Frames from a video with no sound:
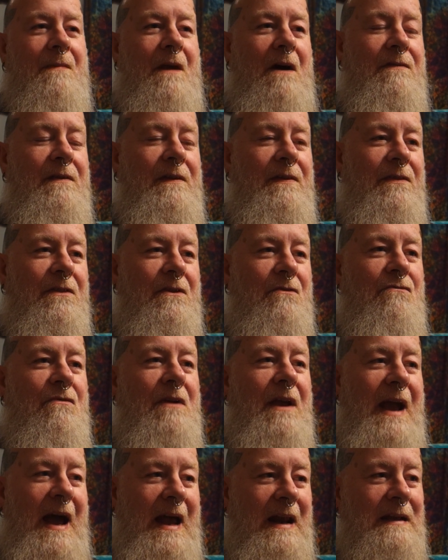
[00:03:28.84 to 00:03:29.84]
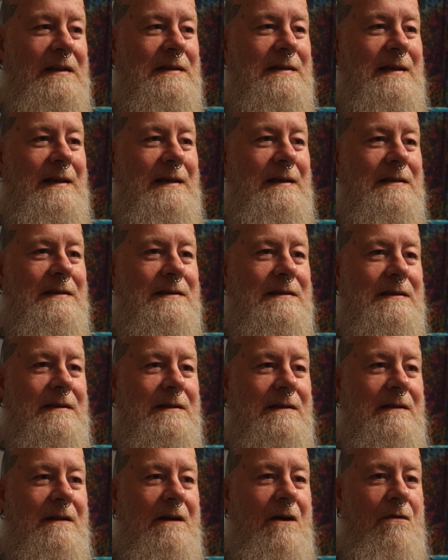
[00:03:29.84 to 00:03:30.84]
I think the realities
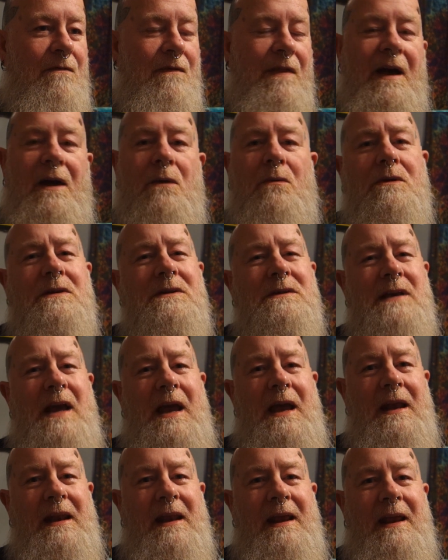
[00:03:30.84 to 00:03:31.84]
of that were setting